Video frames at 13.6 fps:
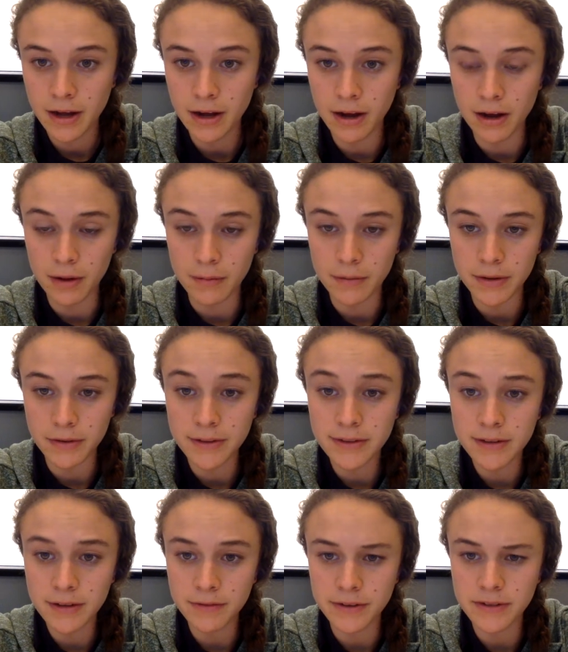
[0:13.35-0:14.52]
And the reason
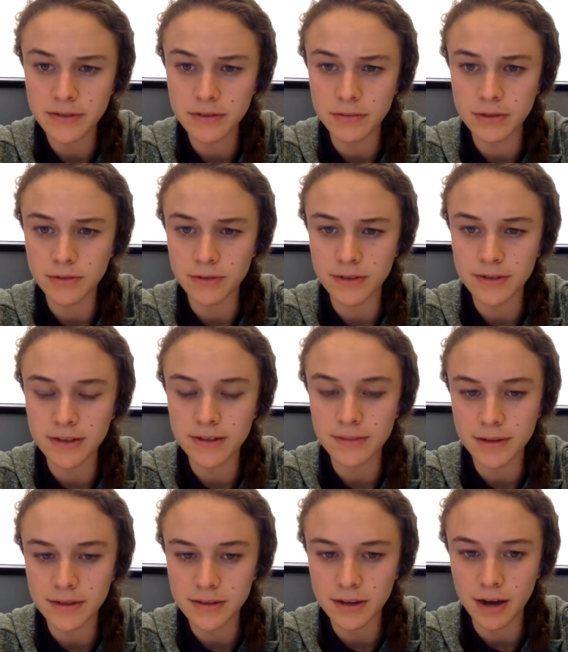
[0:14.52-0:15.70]
they face so much risk is
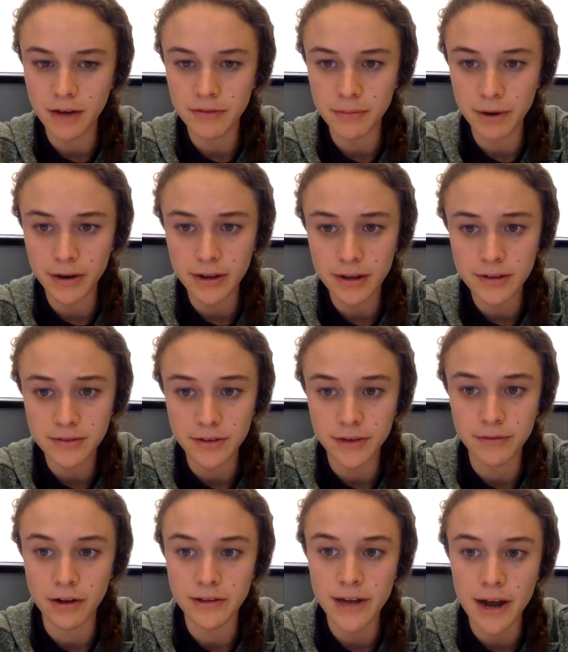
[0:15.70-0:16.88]
because the coffee market is very
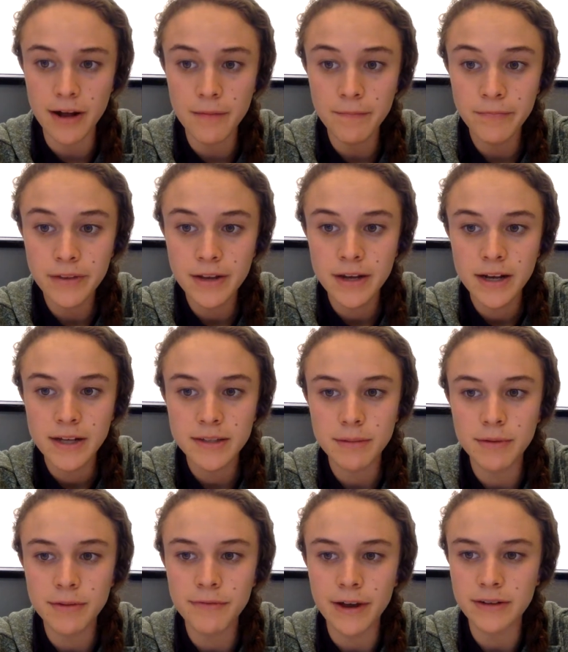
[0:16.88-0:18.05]
volatile. Some
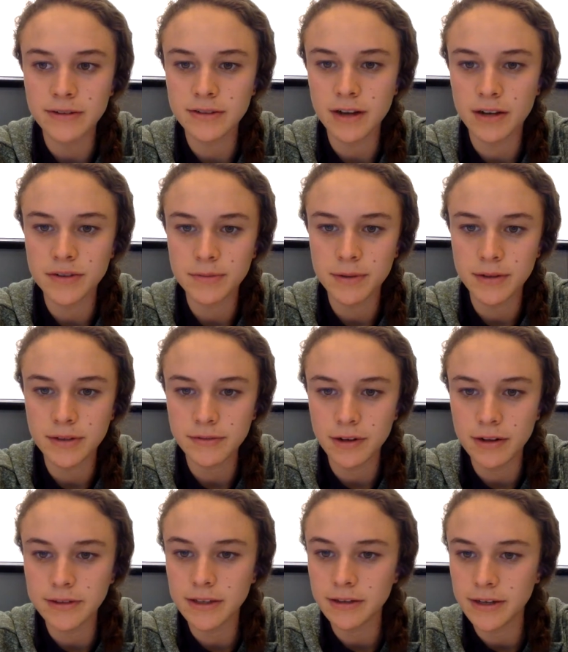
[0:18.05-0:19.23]
of the factors contributing to
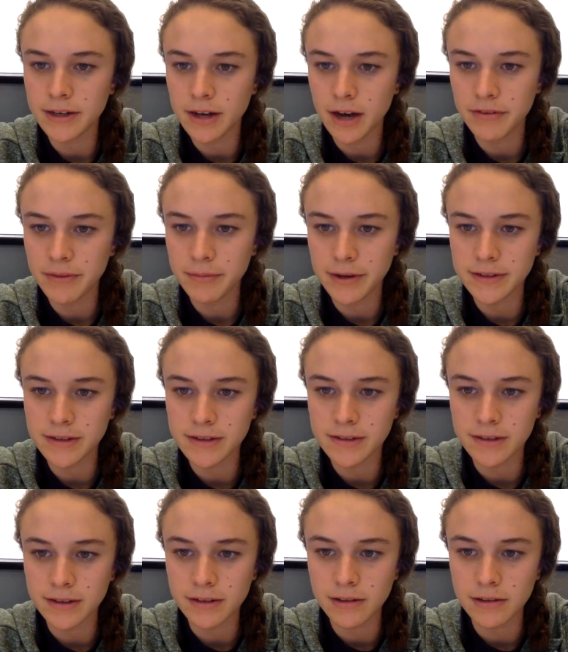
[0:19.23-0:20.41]
volatility in coffee prices
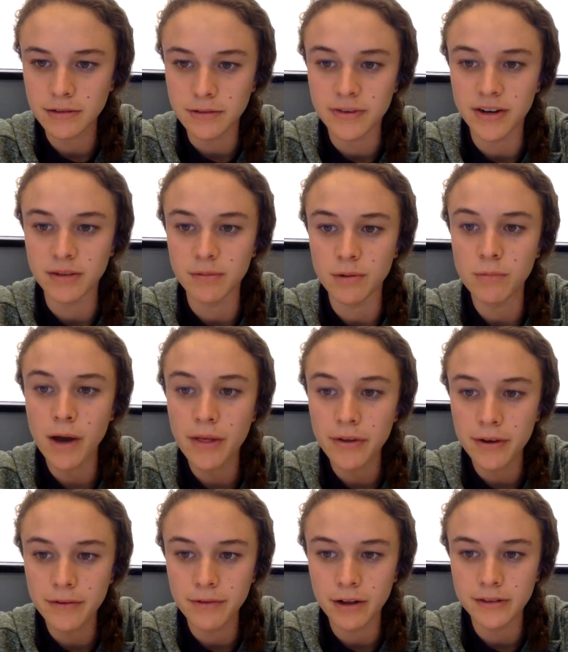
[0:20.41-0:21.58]
include variable
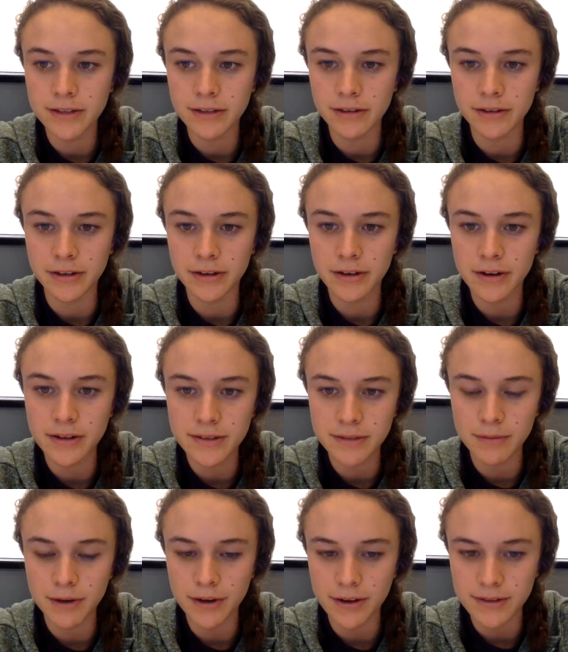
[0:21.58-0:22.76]
weather, volatility in currency
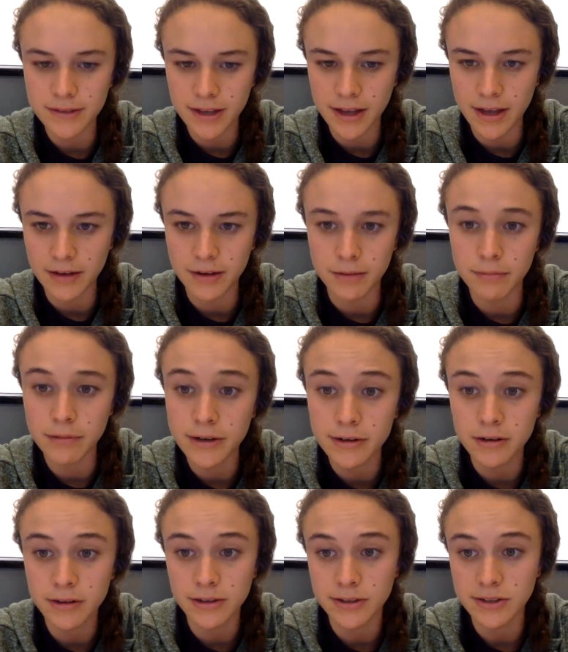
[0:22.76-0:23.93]
markets, and in
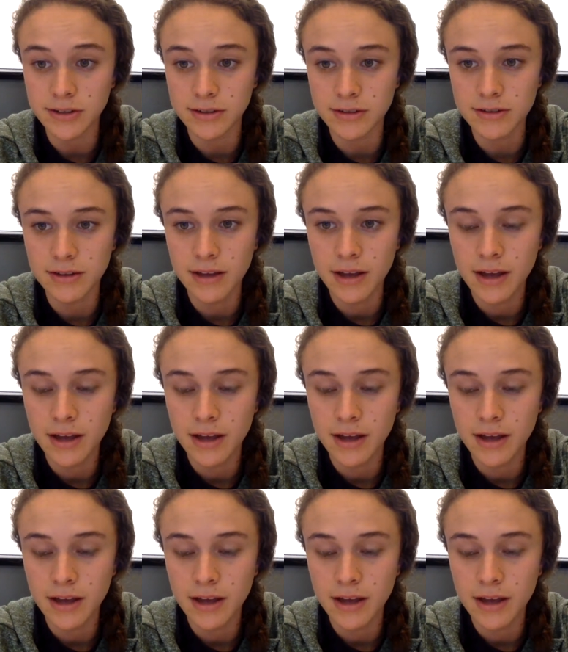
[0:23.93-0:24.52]
political conditions.